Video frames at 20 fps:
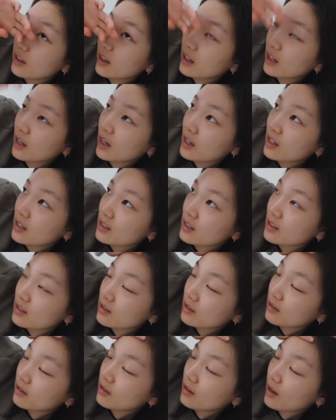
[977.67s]
like I
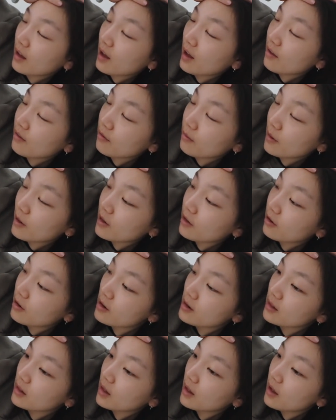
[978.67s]
still have
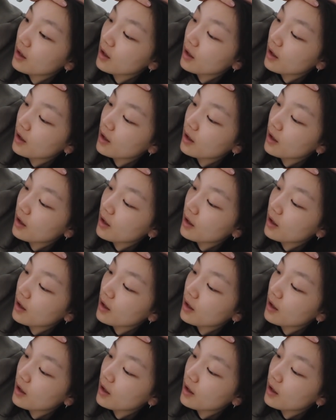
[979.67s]
migraine,